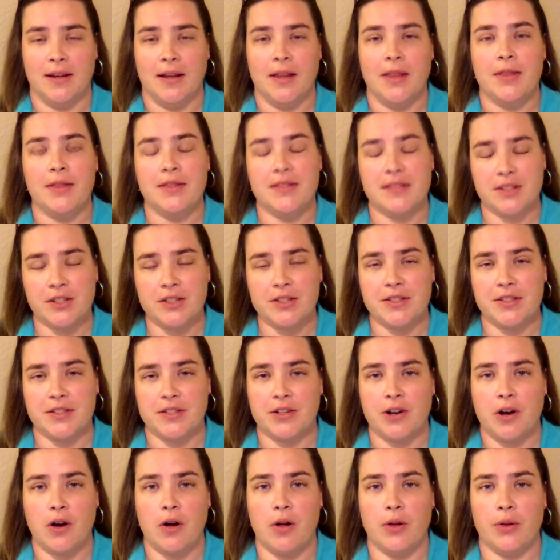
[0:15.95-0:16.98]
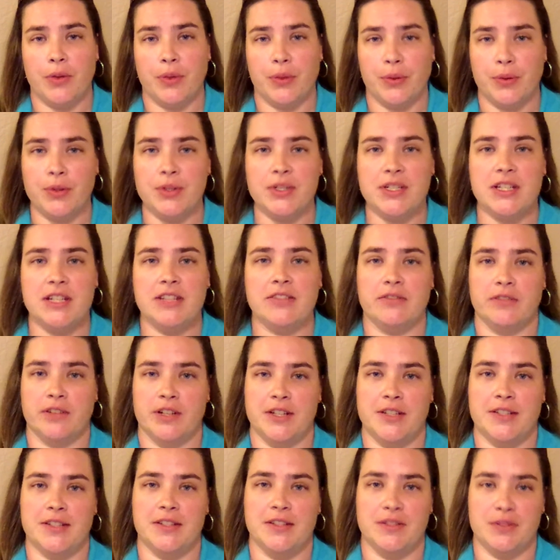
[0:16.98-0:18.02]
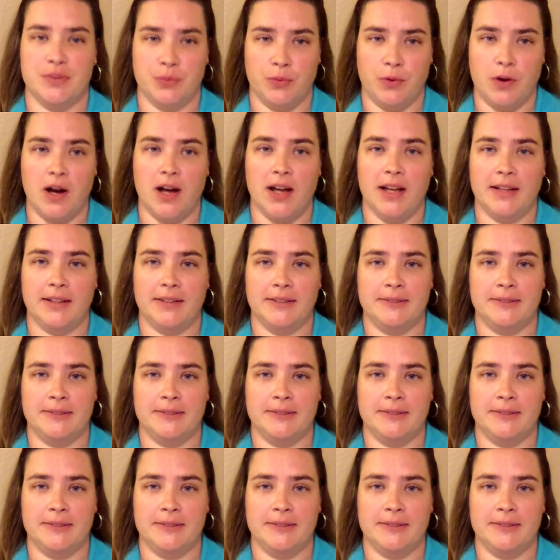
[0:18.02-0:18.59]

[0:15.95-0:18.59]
The series is called 13 Reasons Why.